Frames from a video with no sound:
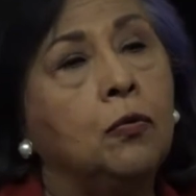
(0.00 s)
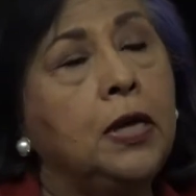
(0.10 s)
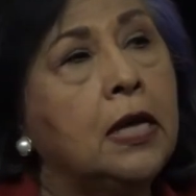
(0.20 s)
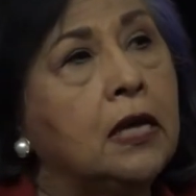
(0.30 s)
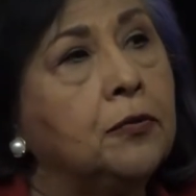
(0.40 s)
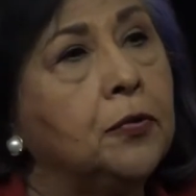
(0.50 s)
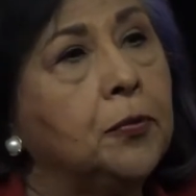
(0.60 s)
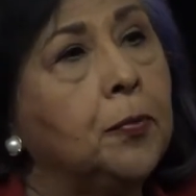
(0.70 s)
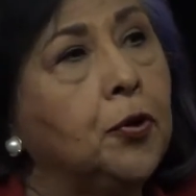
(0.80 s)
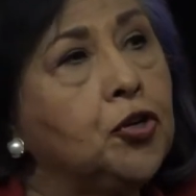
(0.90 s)
we had a
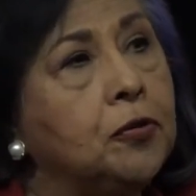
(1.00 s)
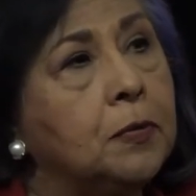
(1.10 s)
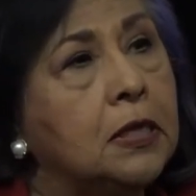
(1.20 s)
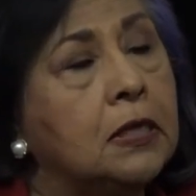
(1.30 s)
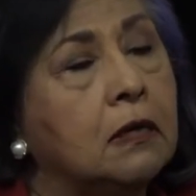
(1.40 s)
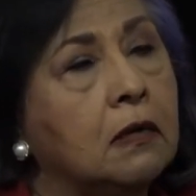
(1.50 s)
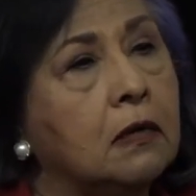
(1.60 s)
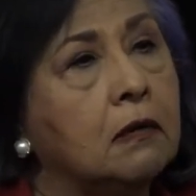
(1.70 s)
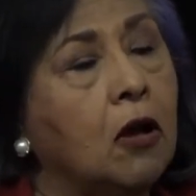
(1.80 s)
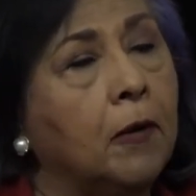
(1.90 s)
reapportionment
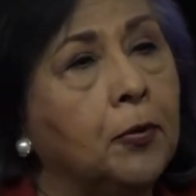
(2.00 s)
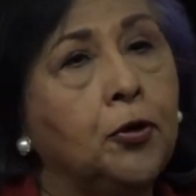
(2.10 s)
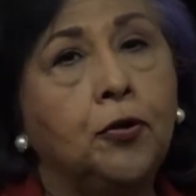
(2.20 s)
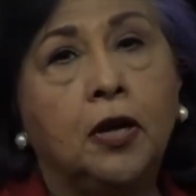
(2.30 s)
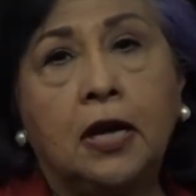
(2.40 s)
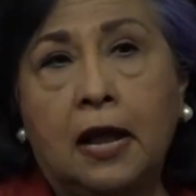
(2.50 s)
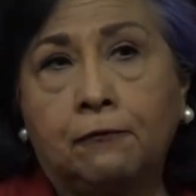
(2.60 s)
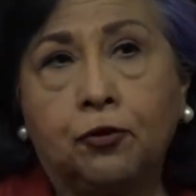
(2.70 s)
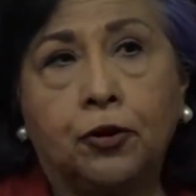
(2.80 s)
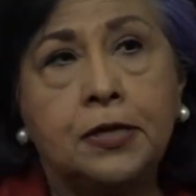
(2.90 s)
uh, opportunity
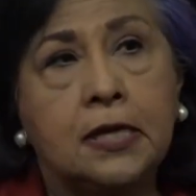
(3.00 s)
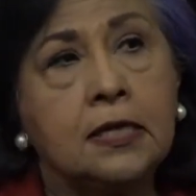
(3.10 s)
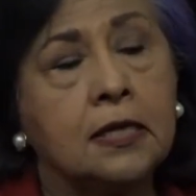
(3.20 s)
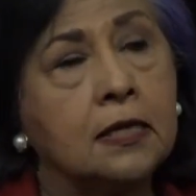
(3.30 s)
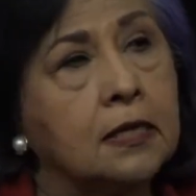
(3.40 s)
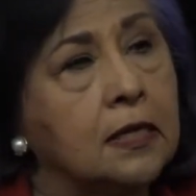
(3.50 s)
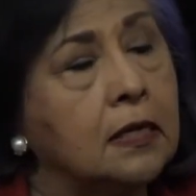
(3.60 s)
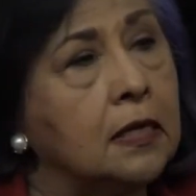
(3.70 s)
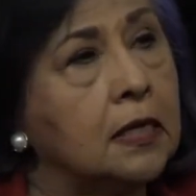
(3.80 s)
after our census in,